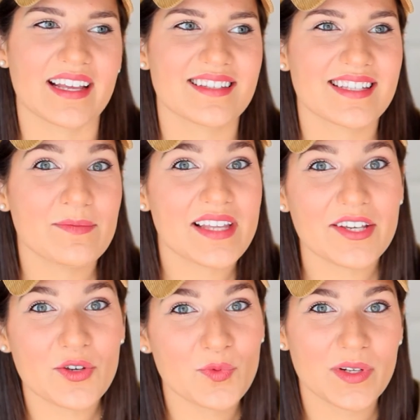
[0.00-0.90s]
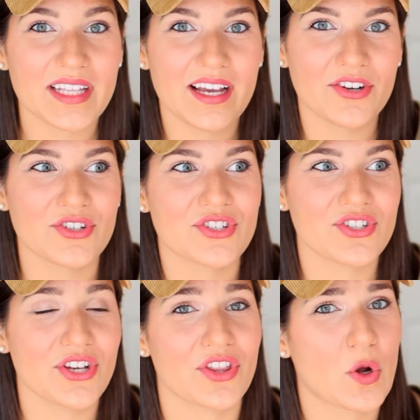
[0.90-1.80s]
it seems like you really
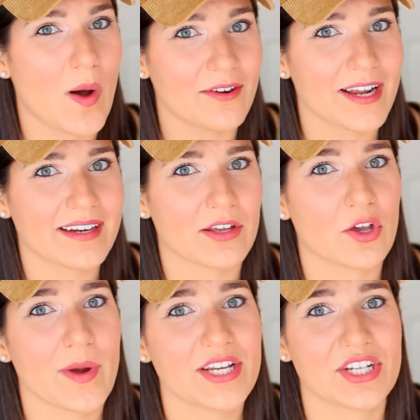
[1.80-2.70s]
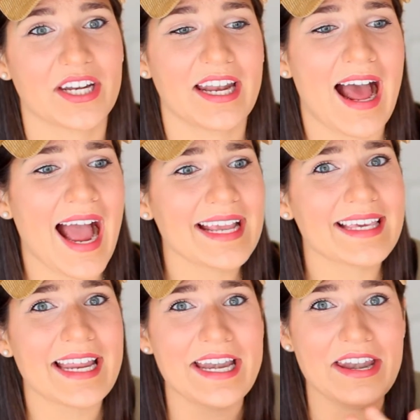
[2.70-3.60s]
understood the quadratic equation, and I
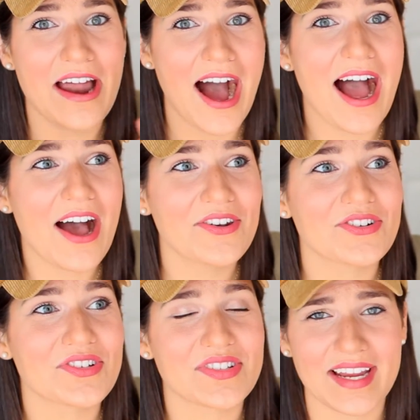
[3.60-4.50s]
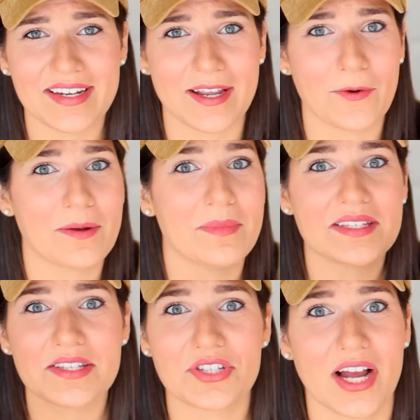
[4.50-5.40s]
cannot understand it when Mrs.